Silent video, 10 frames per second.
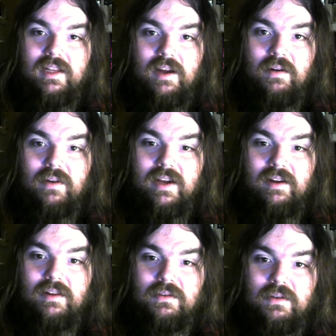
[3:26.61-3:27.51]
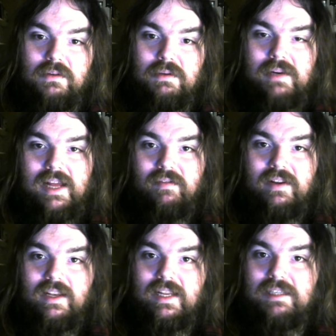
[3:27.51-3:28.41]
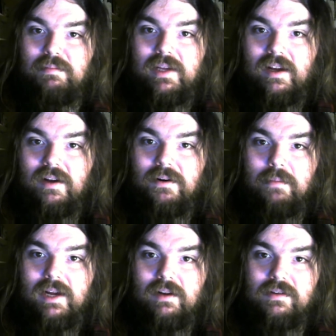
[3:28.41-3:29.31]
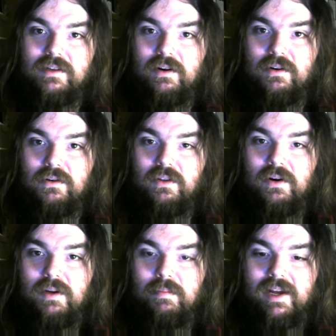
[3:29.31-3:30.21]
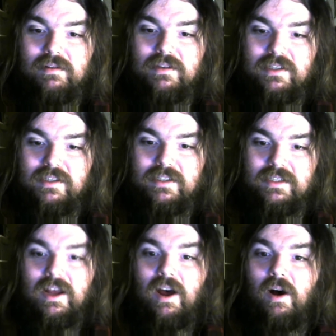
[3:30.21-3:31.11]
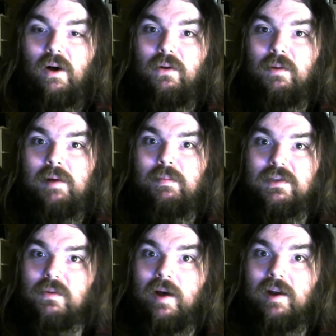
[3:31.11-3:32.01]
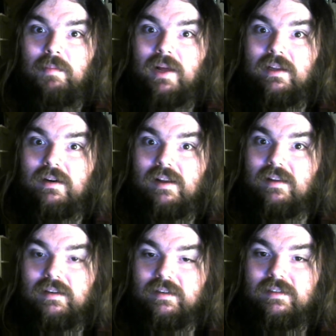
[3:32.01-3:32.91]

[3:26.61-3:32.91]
I don't care. Those those women have to at least be one hundred pounds, one hundred thirty pounds, and she's just holding them up and squatting them like they're nothing.